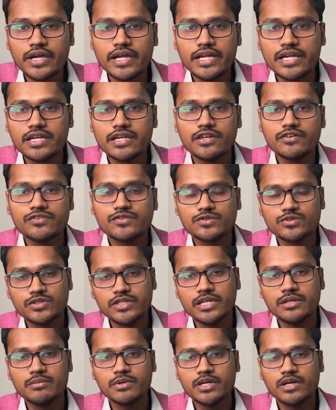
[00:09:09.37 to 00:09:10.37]
entry of
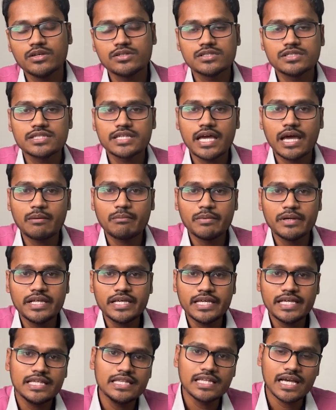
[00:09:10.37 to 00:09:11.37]
sodium ions is
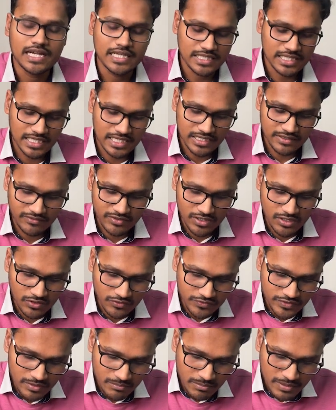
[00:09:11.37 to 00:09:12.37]
happening at the level
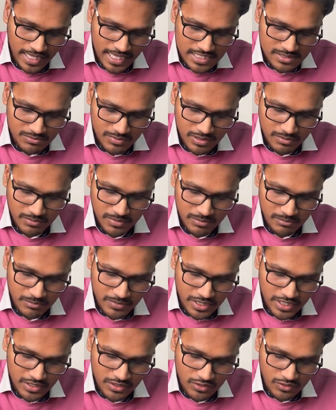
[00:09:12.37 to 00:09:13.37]
of the plasma
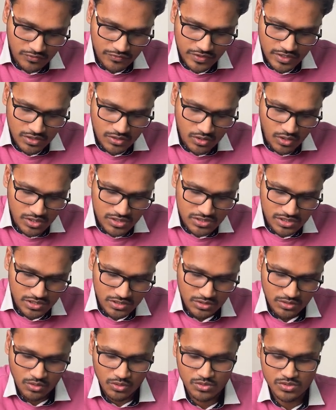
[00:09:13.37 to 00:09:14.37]
membrane of the rods
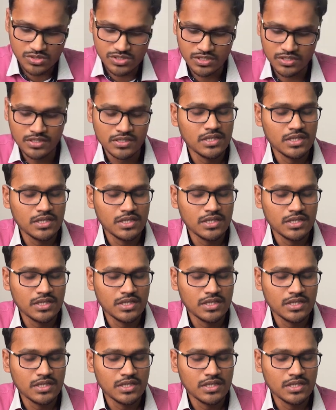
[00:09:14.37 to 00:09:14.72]
and cones.